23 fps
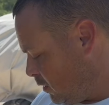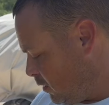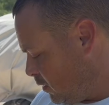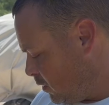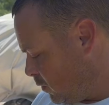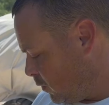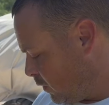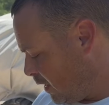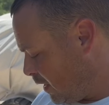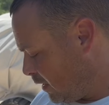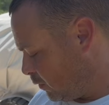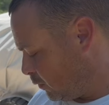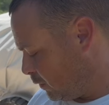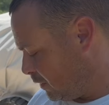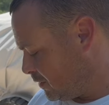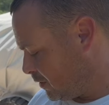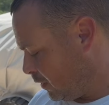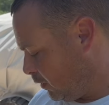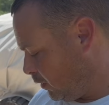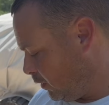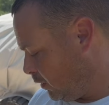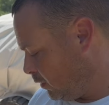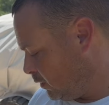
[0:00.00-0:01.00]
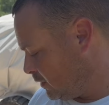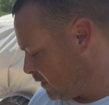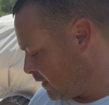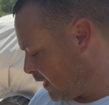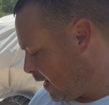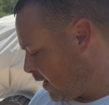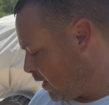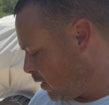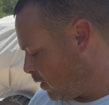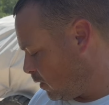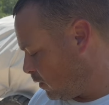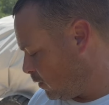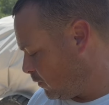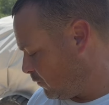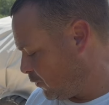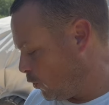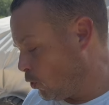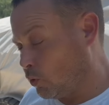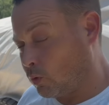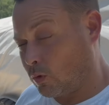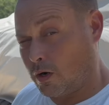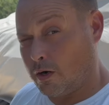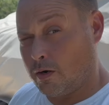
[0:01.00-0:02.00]
We got a return style
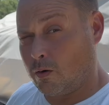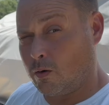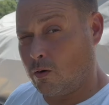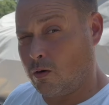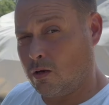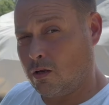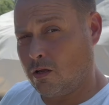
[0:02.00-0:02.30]
fuel rail,